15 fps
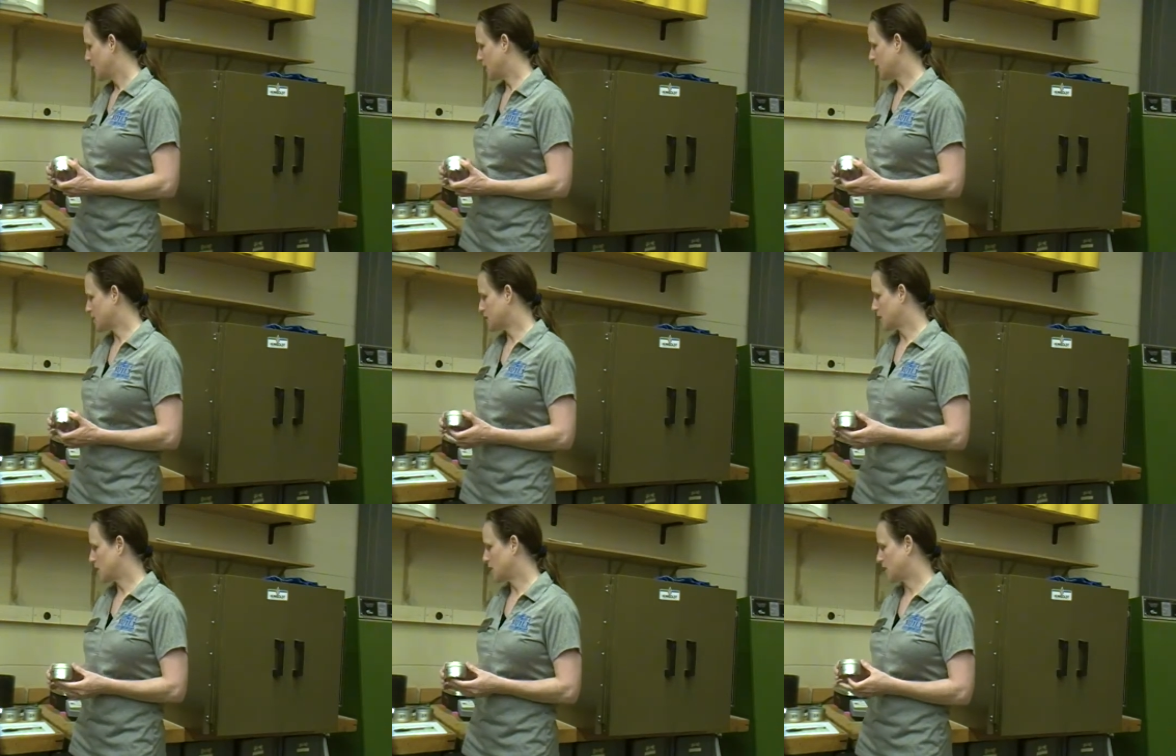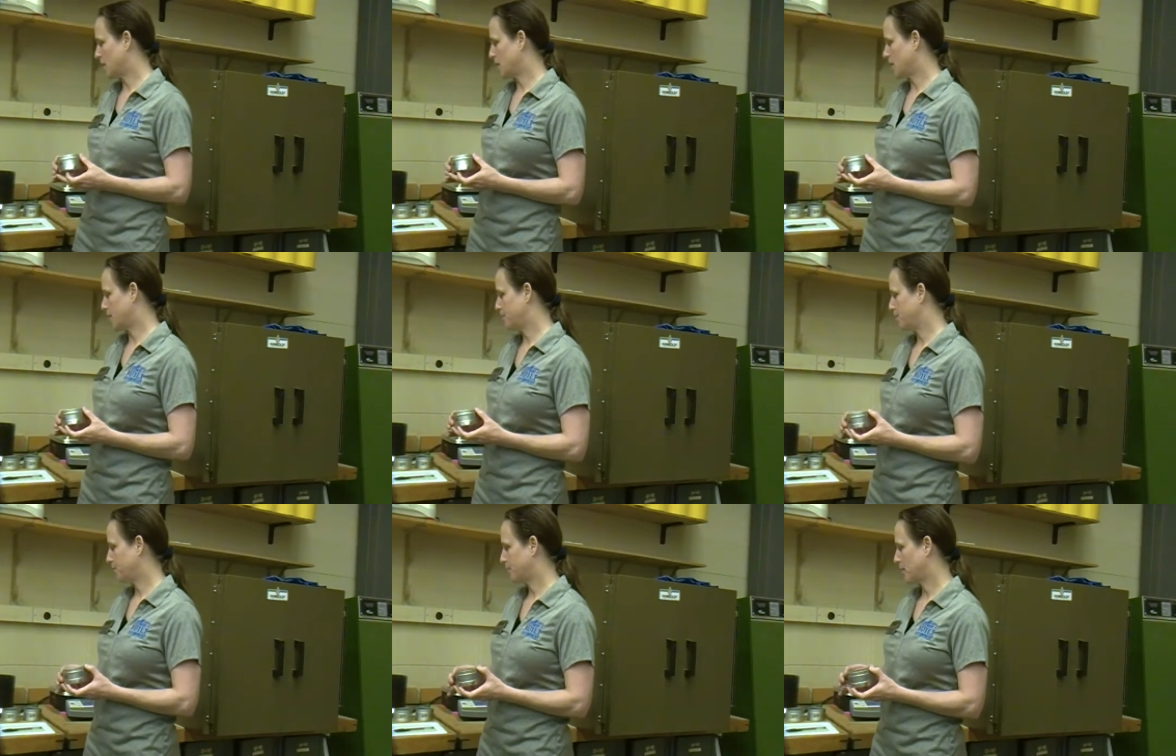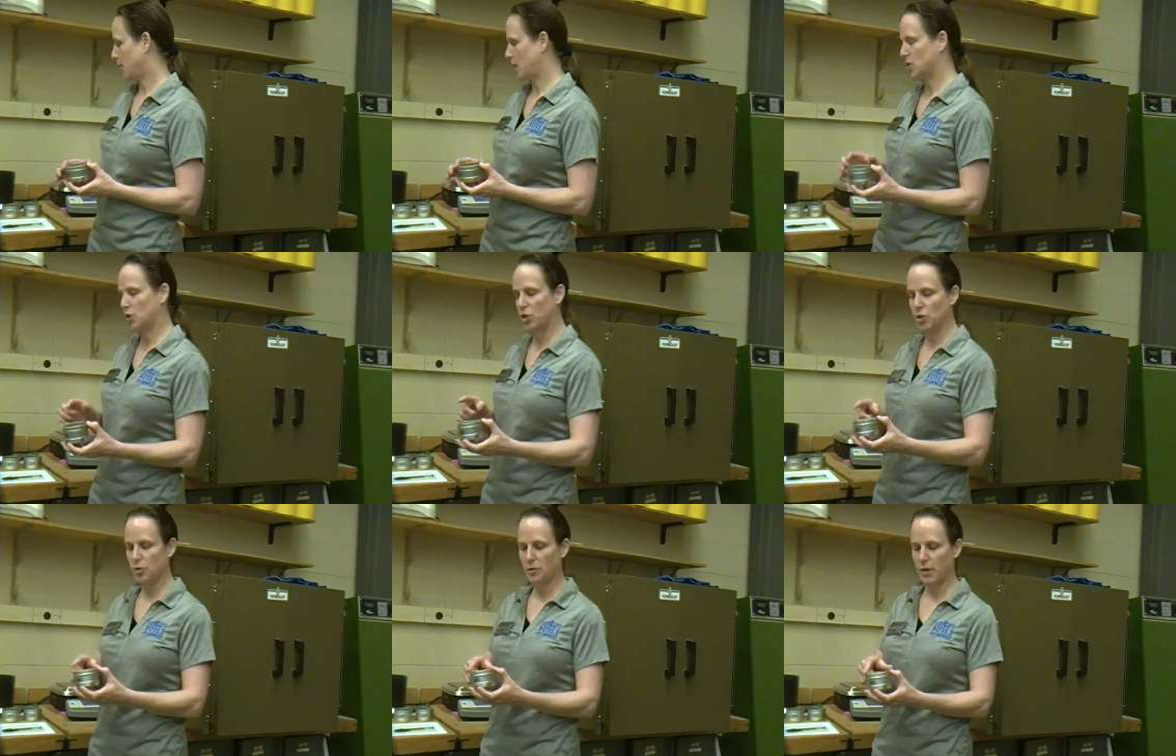is a
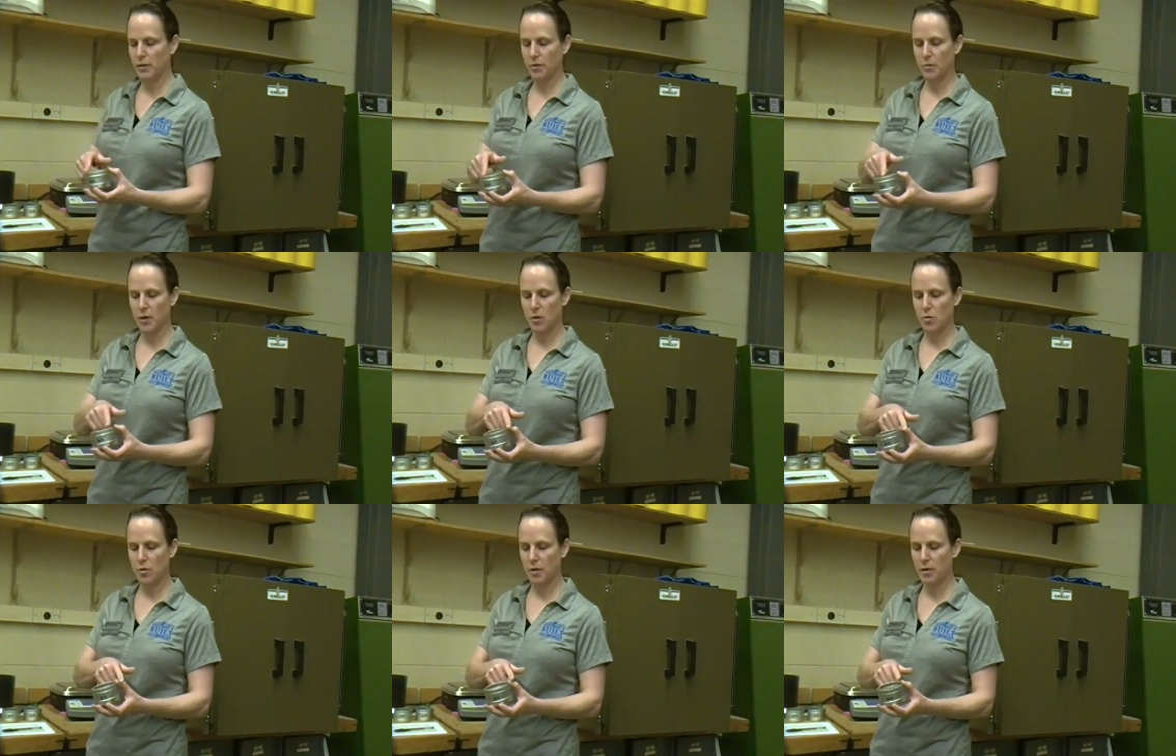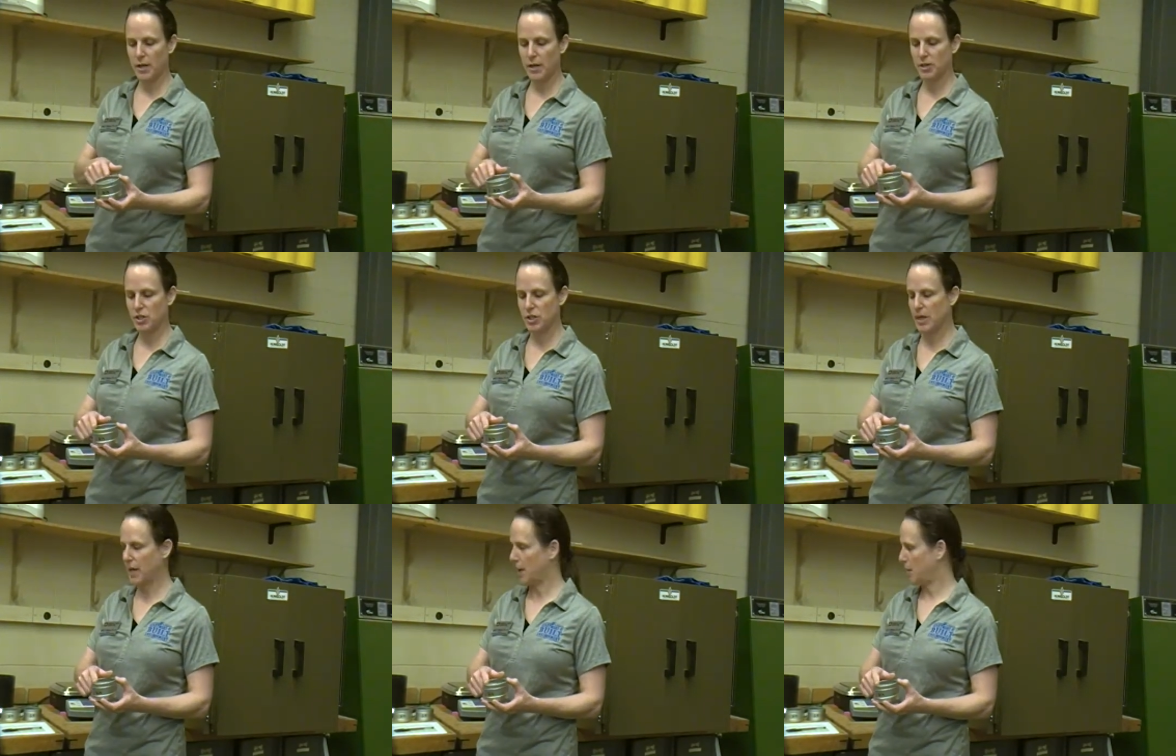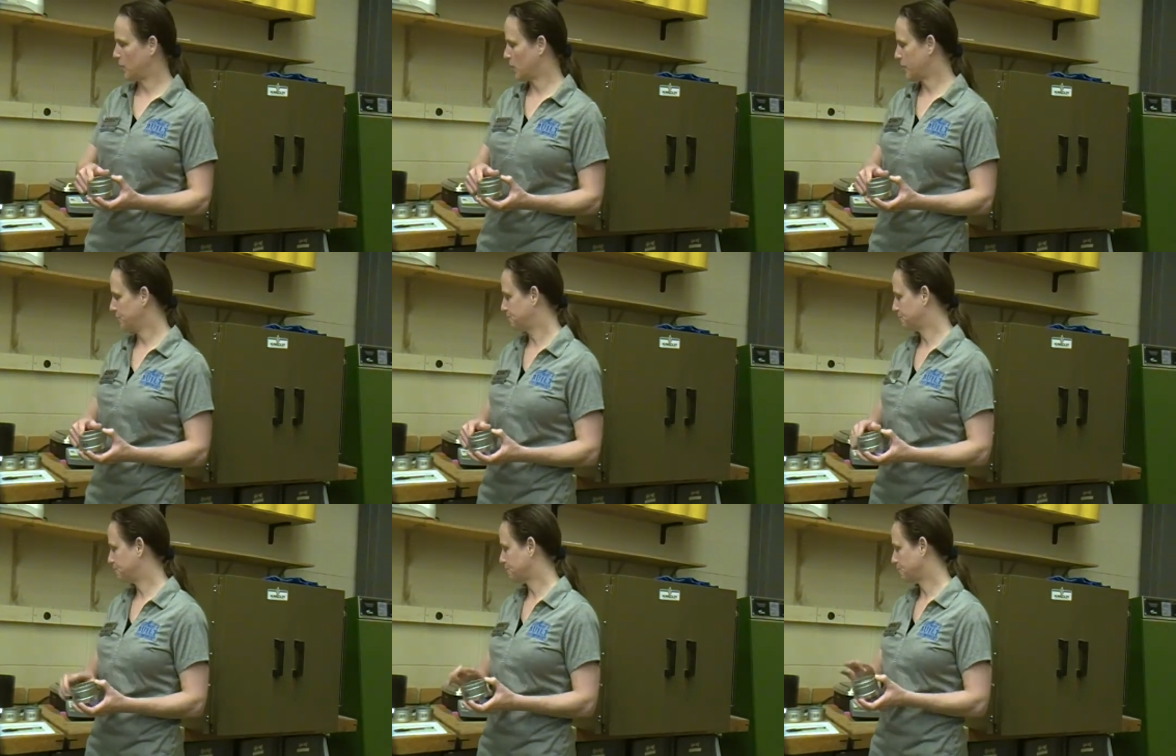2 3/4 inch
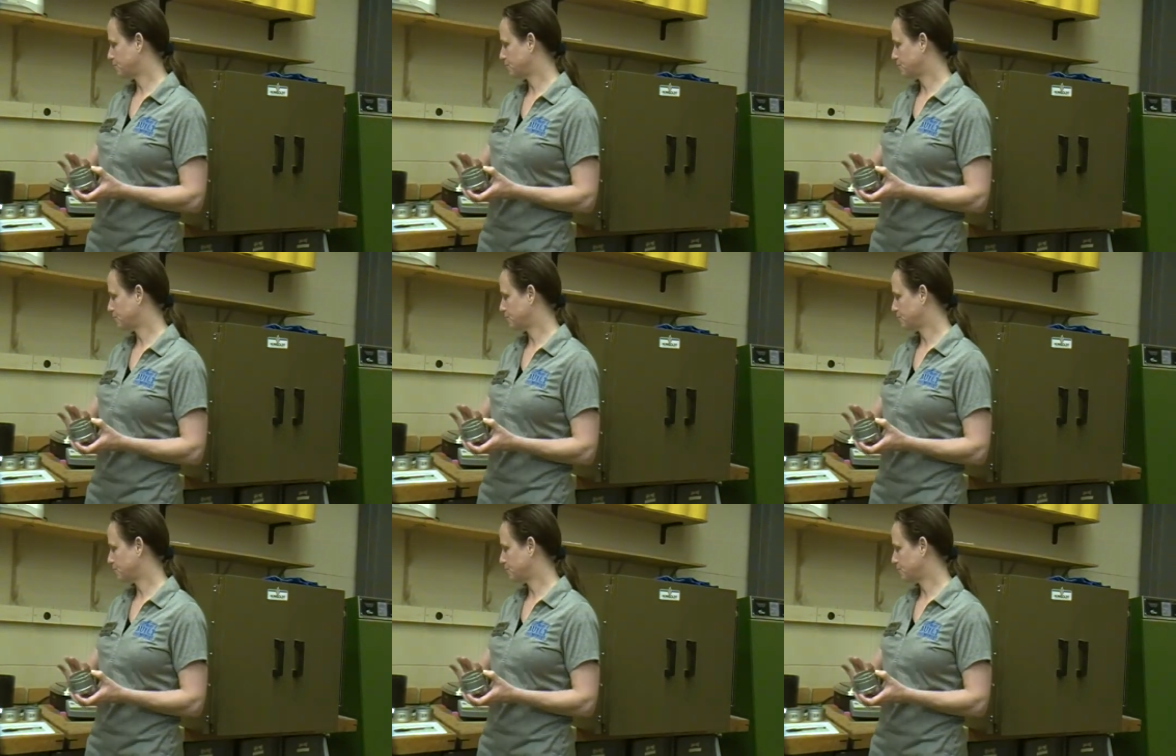diameter